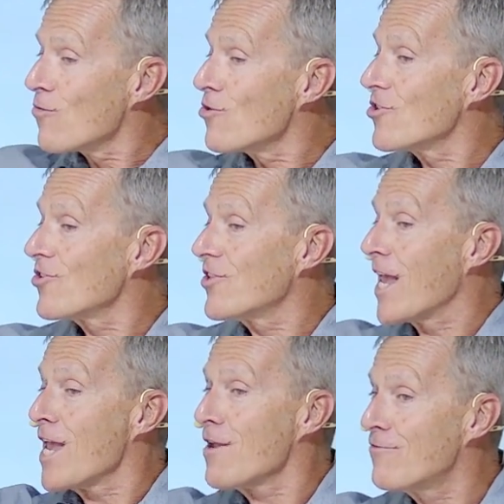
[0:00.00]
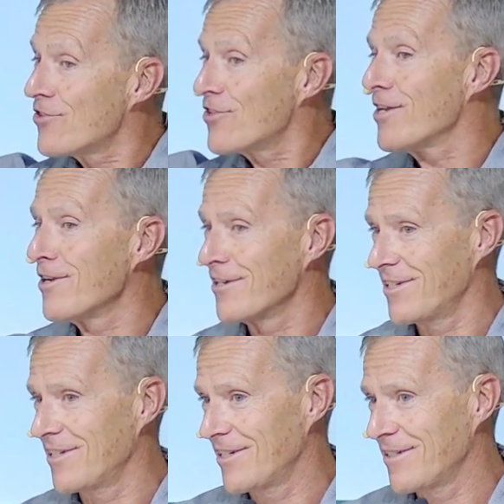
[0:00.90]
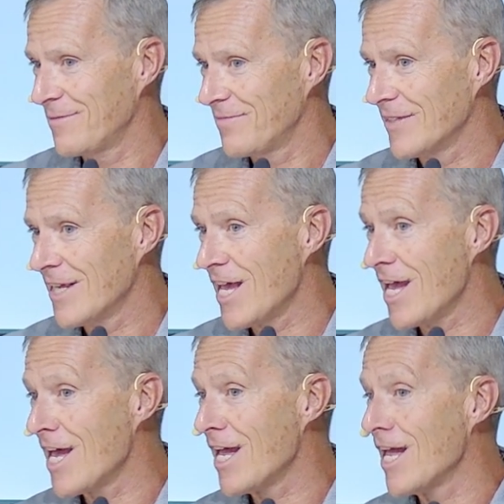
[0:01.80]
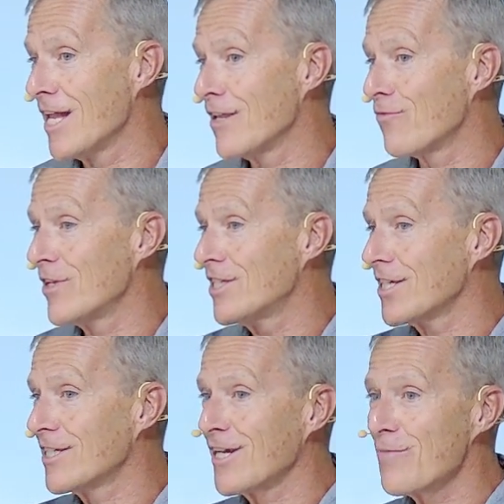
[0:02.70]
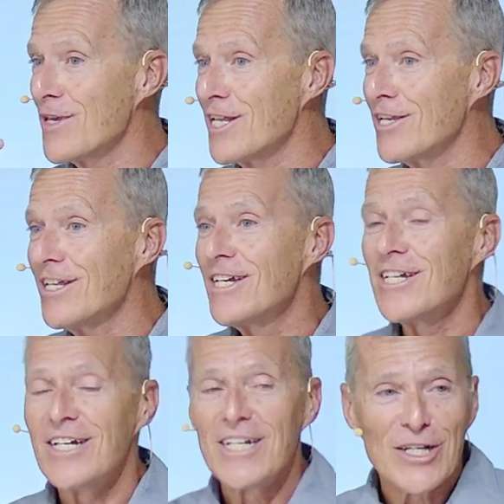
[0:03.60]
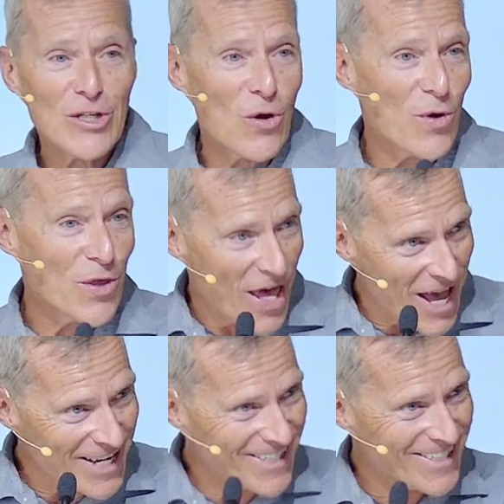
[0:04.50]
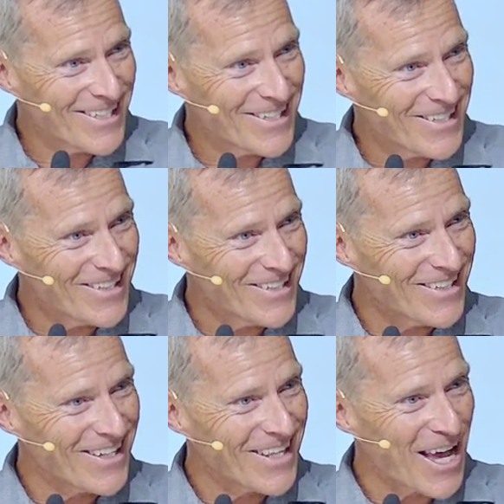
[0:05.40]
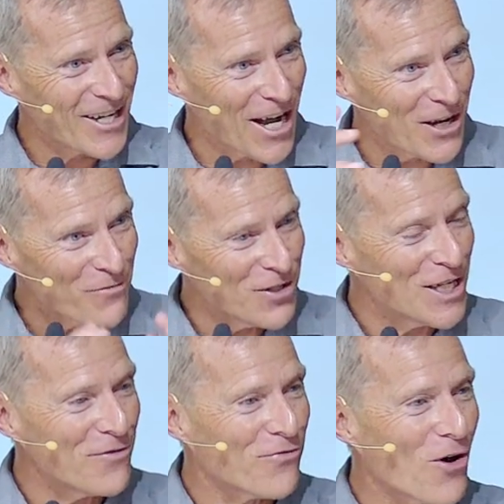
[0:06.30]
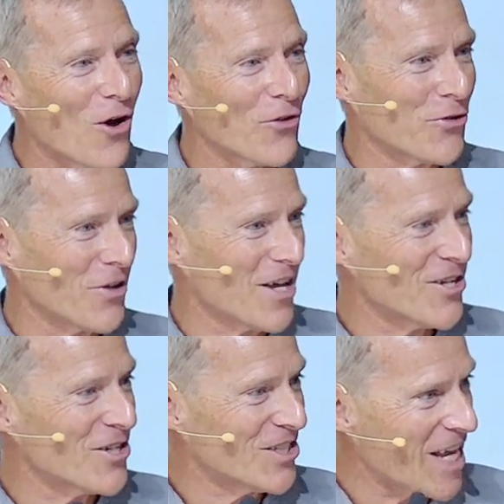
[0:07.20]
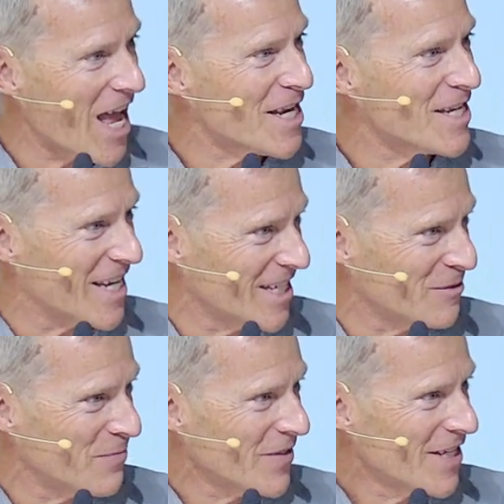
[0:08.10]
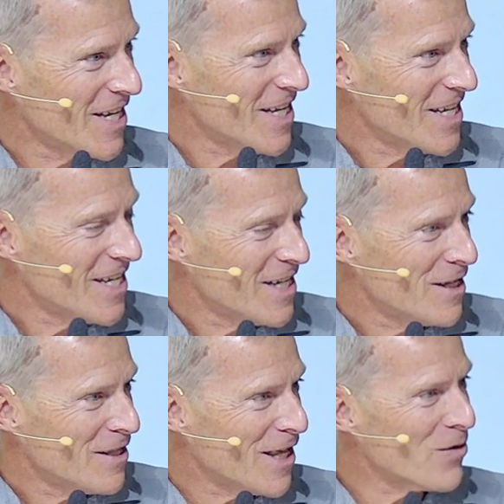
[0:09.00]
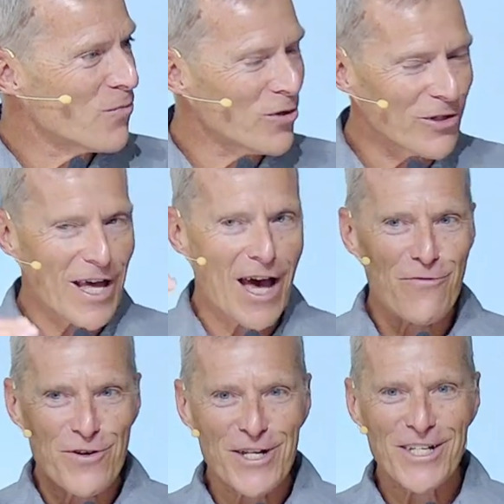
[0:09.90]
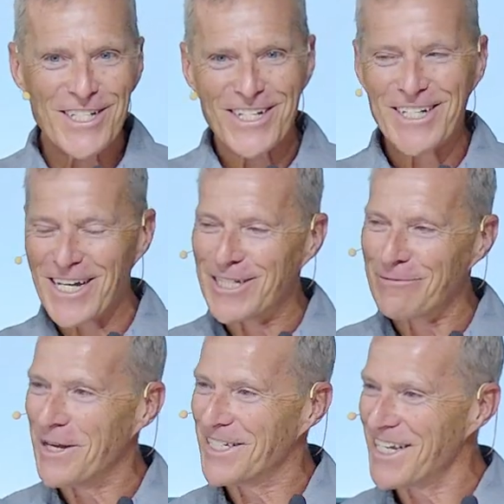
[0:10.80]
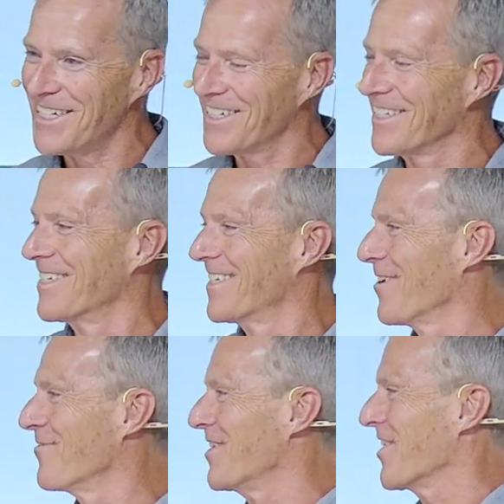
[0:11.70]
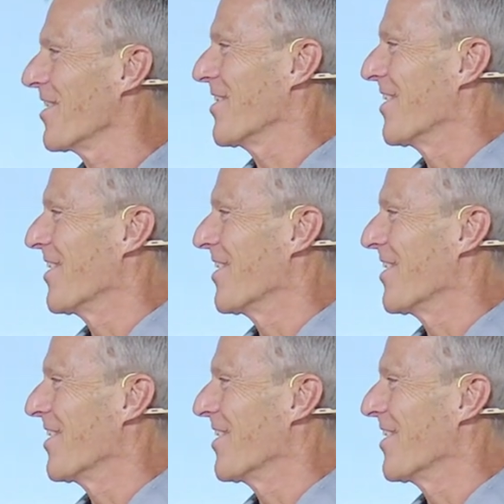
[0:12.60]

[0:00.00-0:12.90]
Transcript: saved sinners. And if we just come in, you know, with that that kind of default understanding, then we'll have realistic expectations of each other.